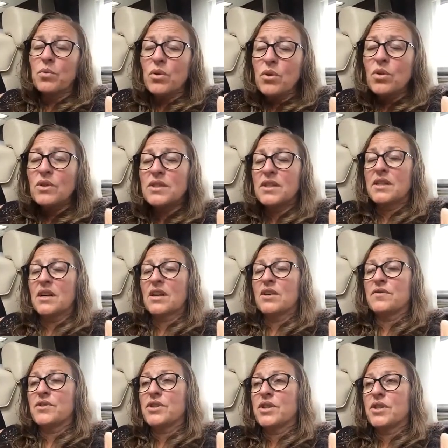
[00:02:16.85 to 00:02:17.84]
walked in the
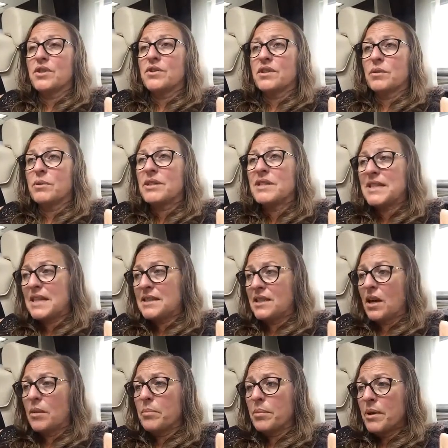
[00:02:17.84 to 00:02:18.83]
afternoon, so we
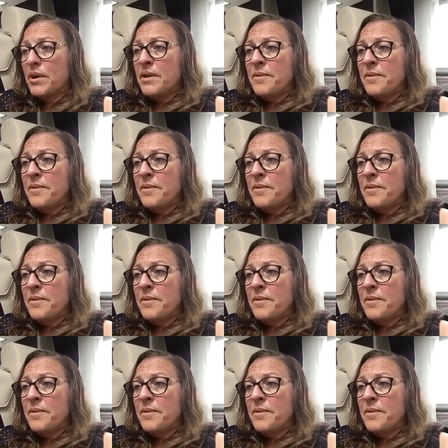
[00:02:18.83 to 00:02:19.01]
set up